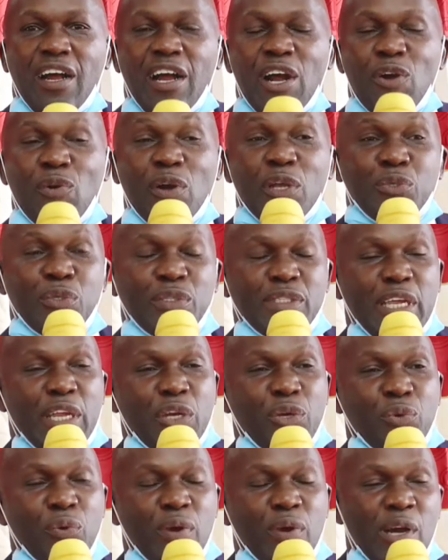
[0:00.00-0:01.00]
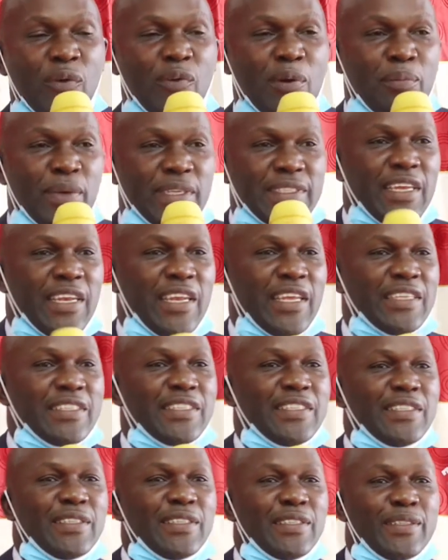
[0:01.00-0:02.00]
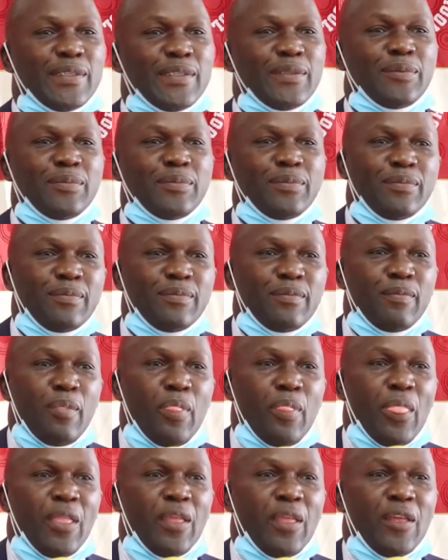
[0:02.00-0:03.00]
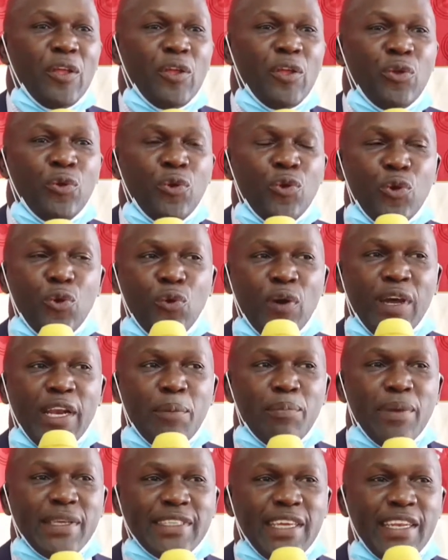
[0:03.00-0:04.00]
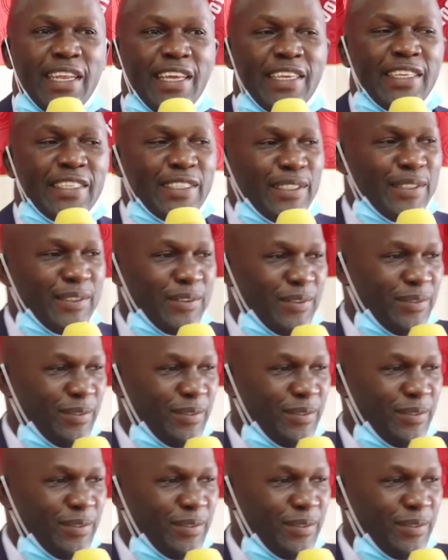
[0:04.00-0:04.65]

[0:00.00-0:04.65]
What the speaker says: I want to turn to our ambassadors. You know who an ambassador is?